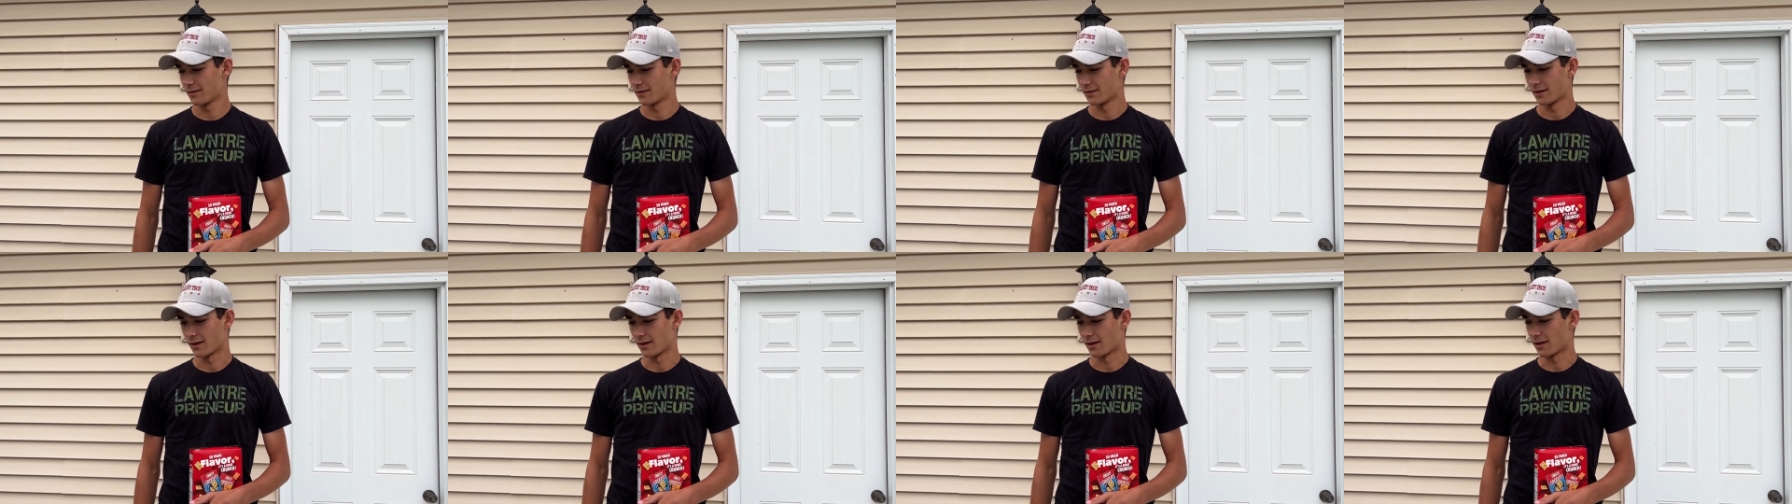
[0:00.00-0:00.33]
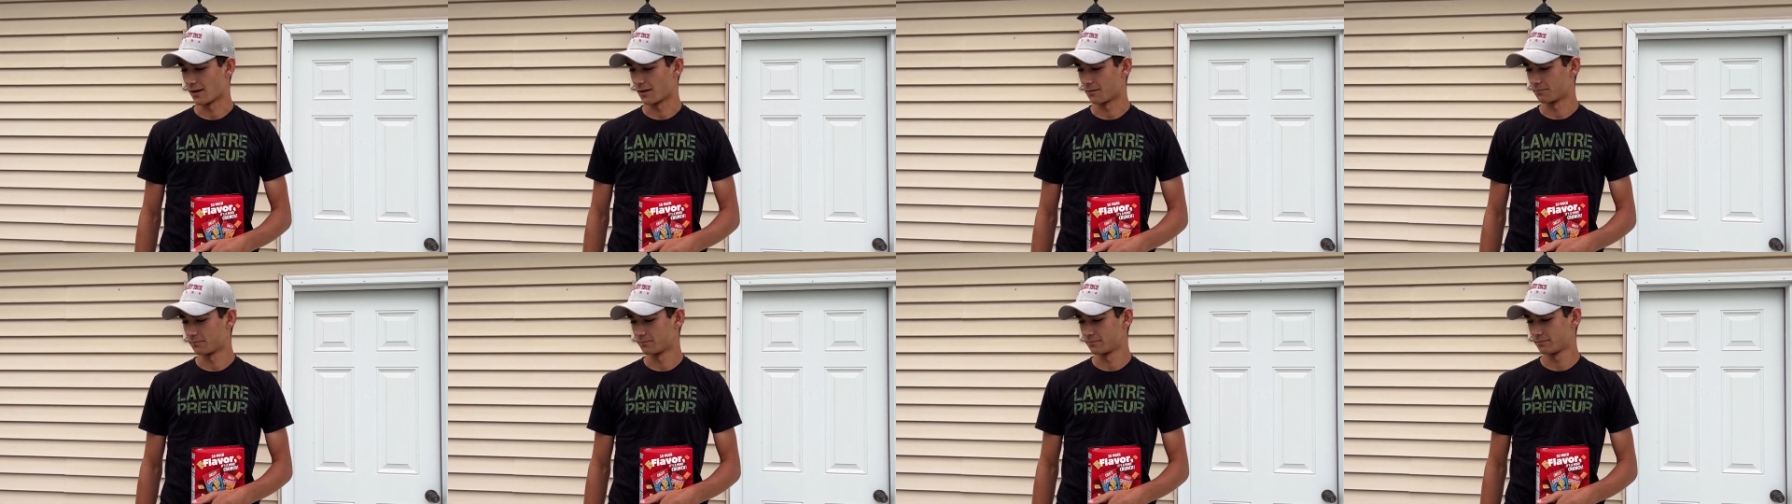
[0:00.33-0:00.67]

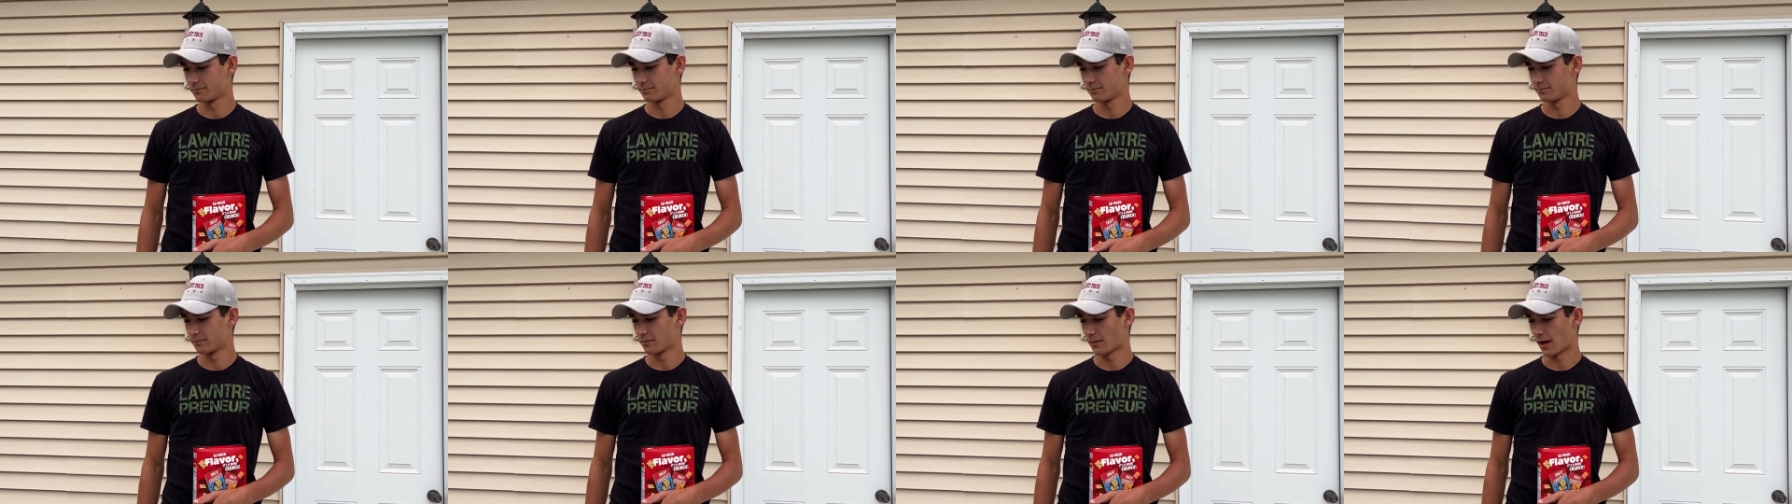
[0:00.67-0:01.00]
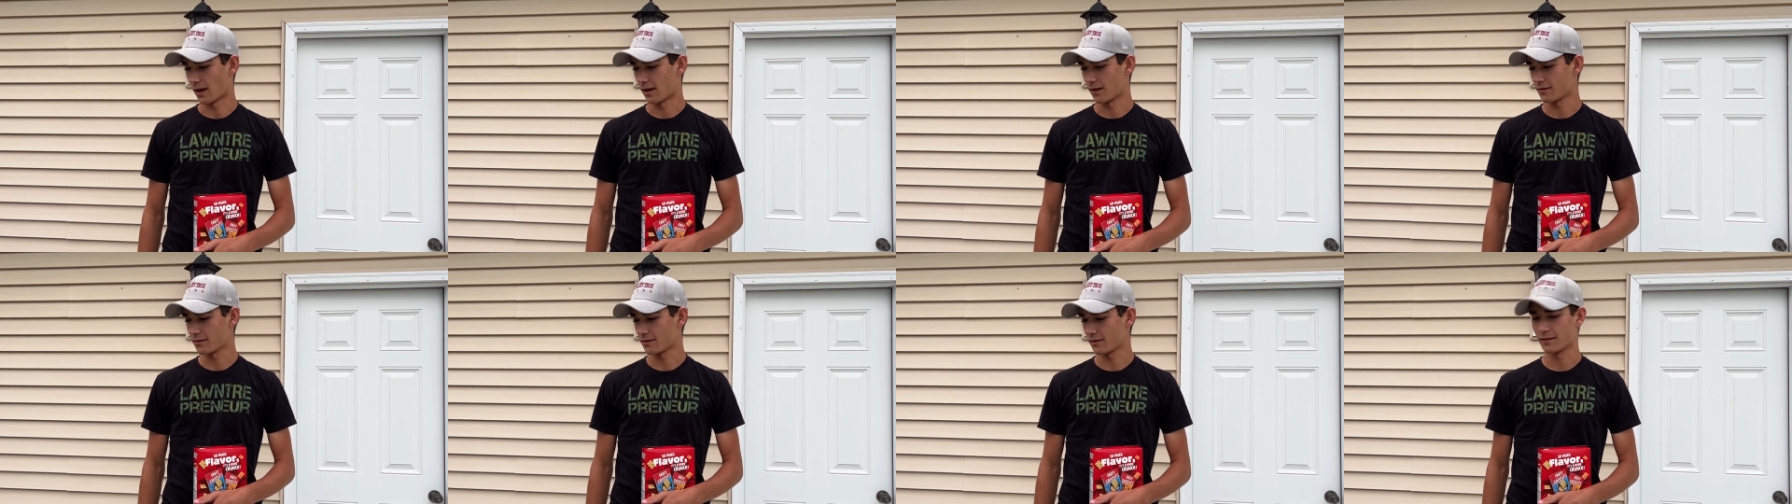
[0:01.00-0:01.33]
Uh,
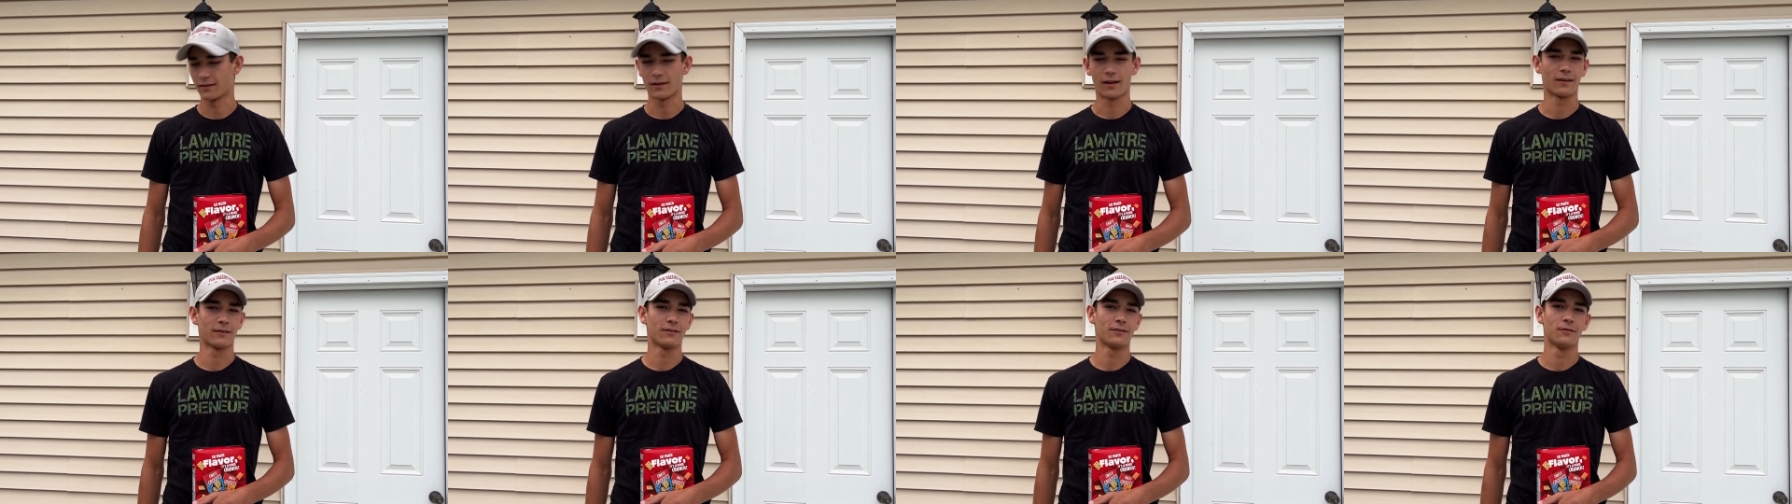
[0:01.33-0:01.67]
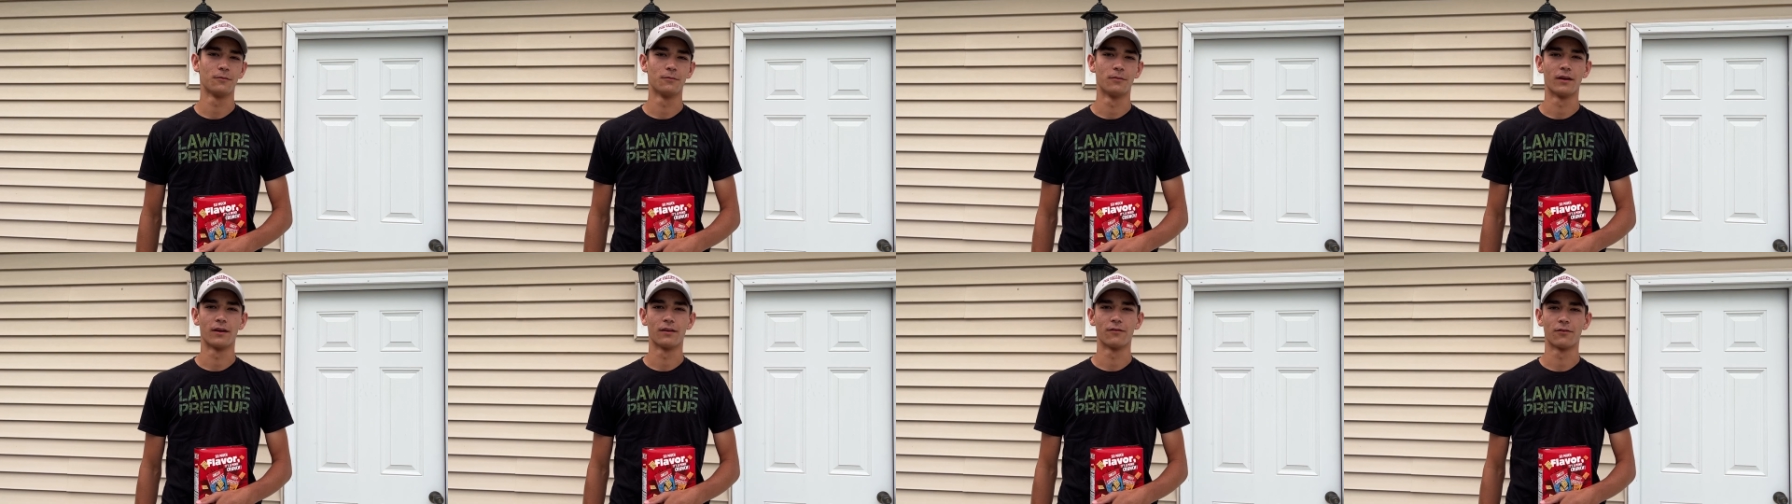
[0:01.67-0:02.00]
honestly, not too
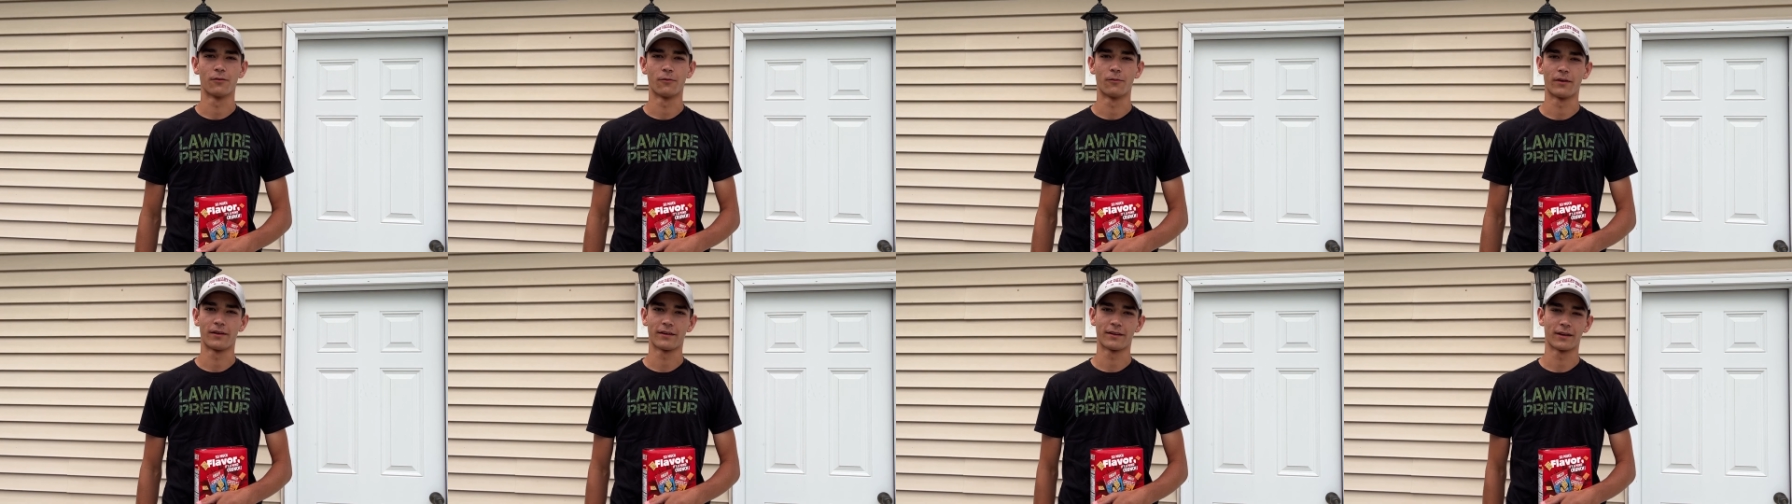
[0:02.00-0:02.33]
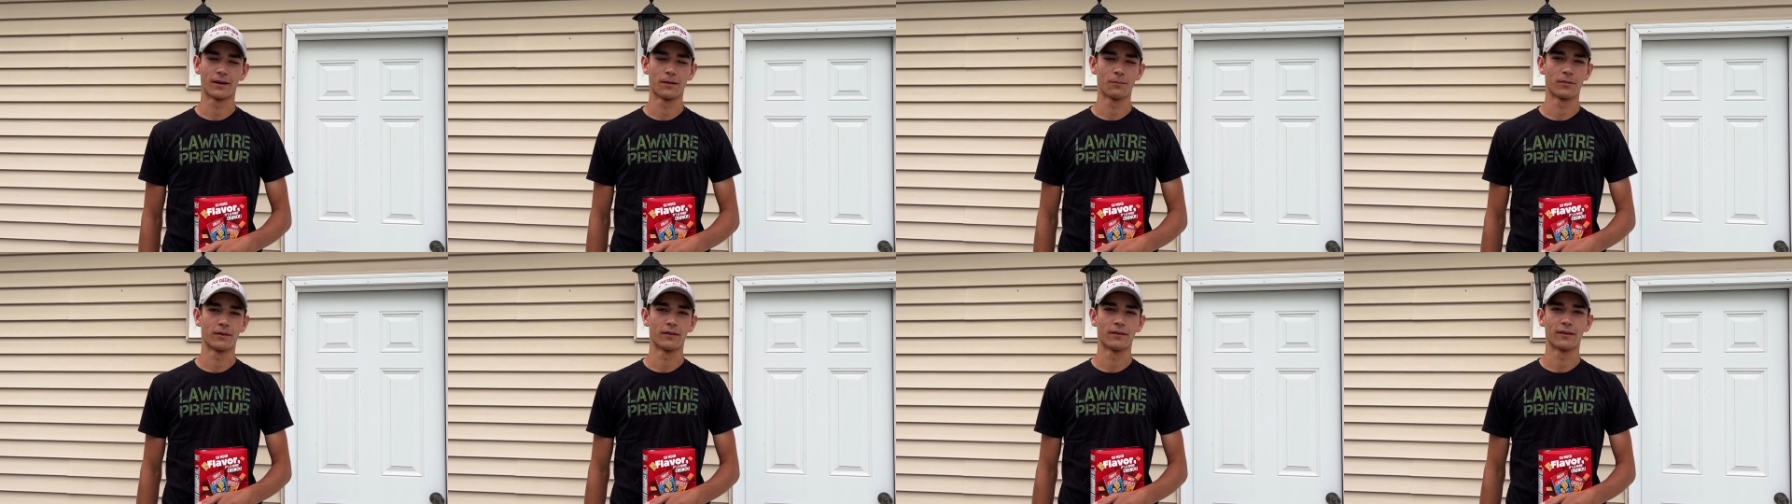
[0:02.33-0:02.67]
bad for waking
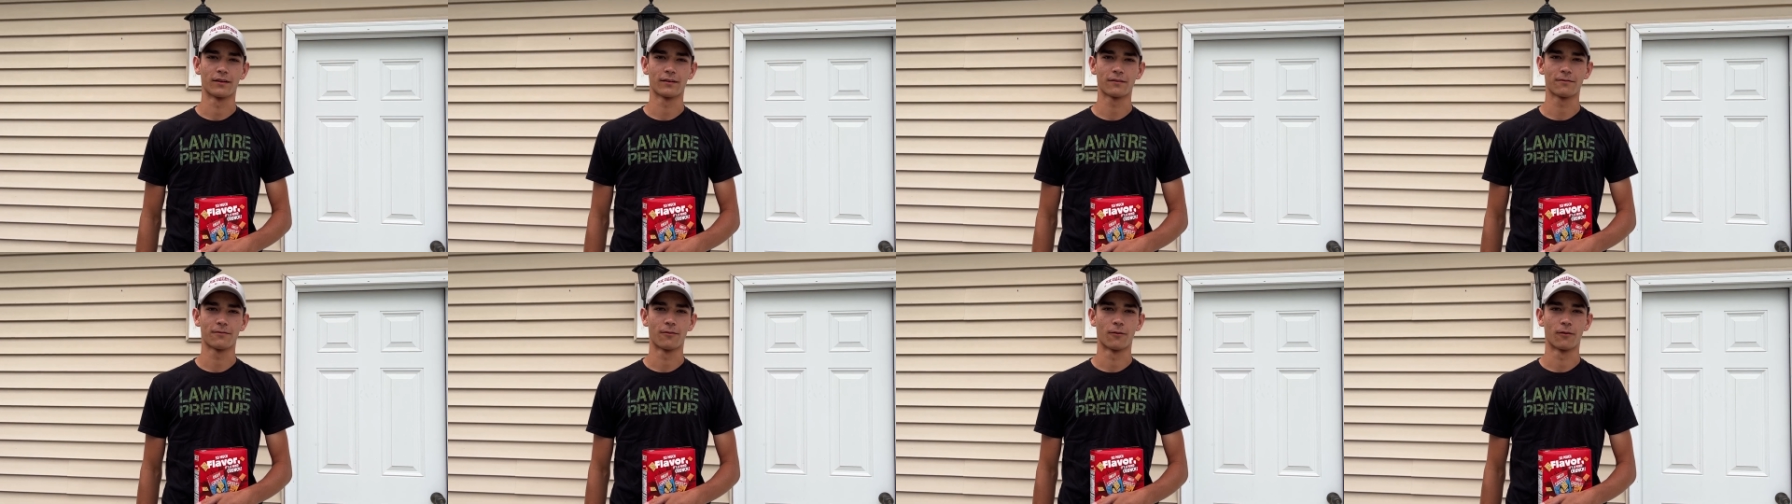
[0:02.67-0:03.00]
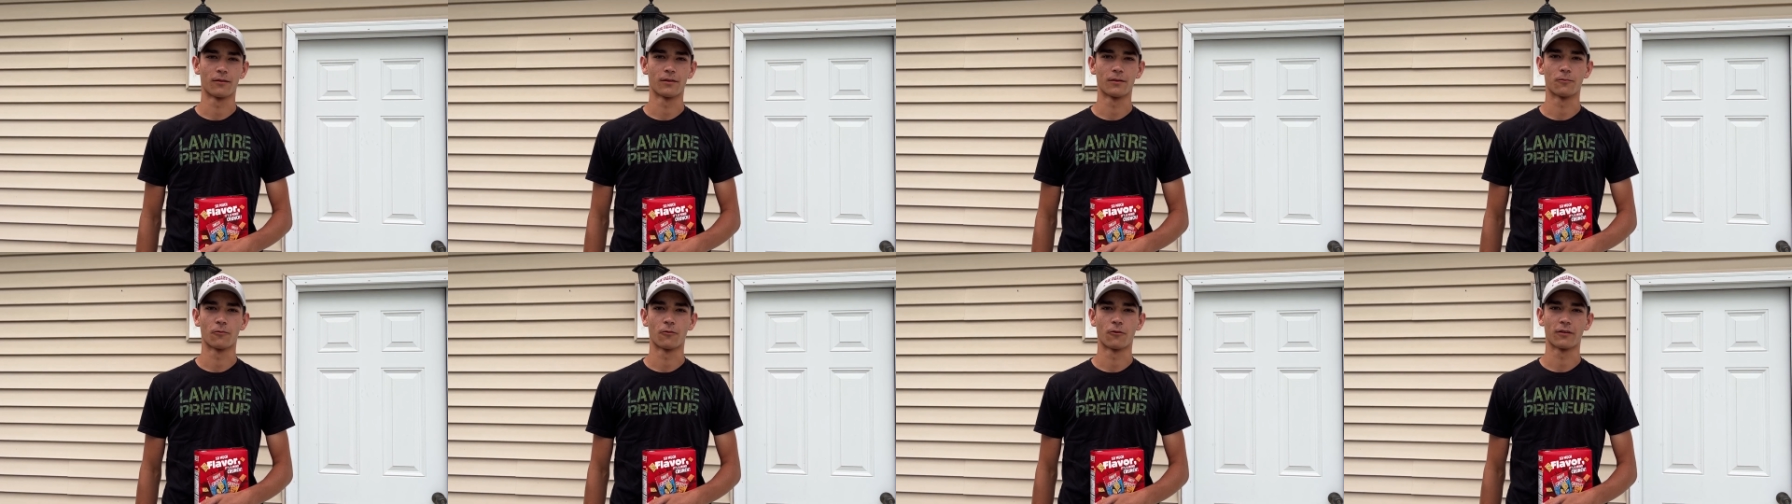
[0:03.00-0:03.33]
up at like four
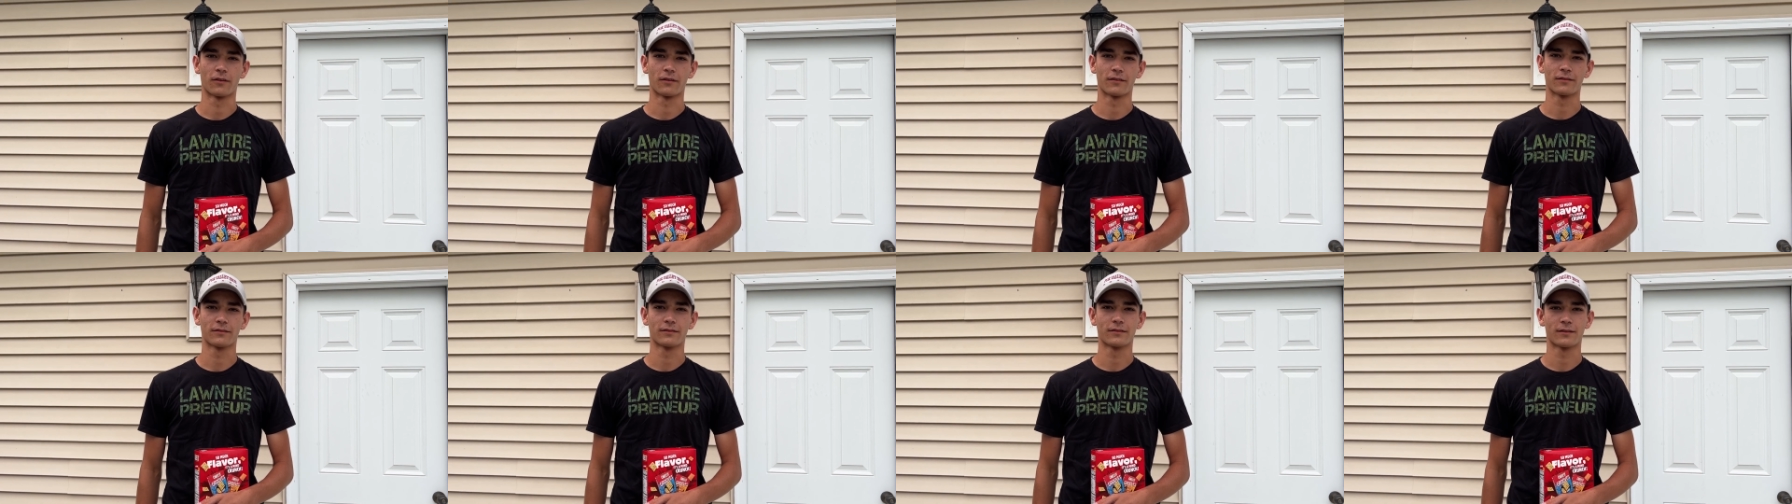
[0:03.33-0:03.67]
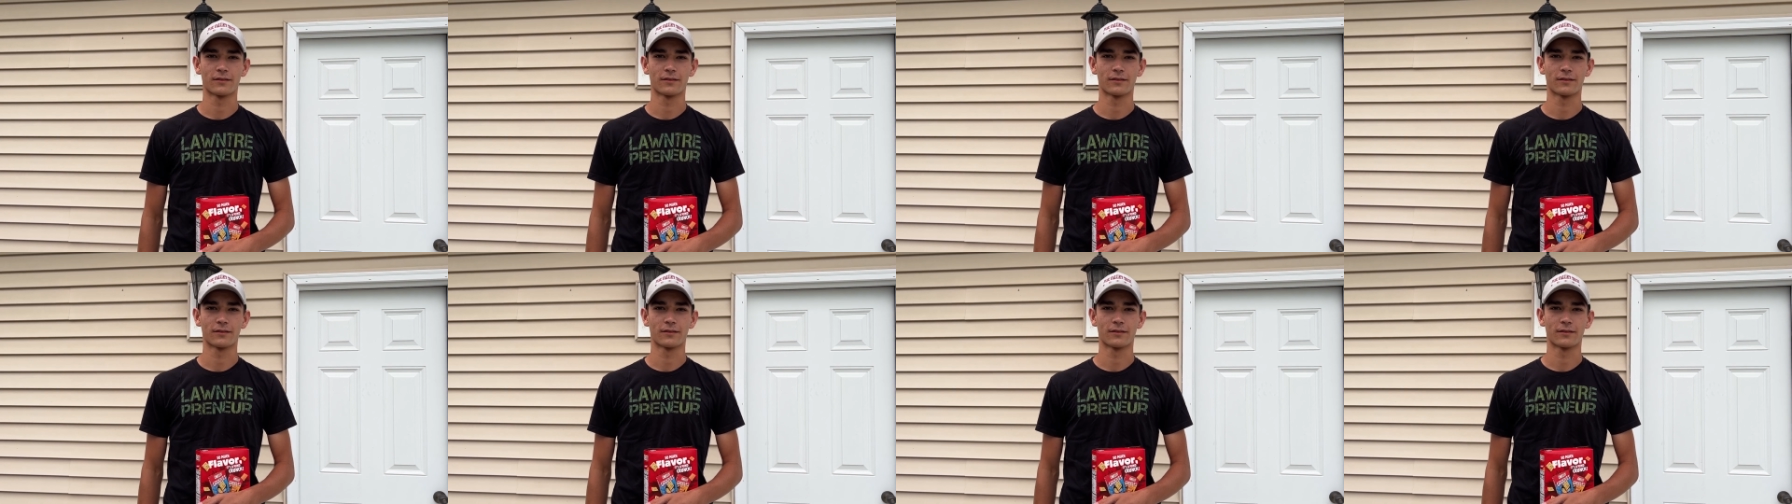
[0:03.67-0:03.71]
in the morning.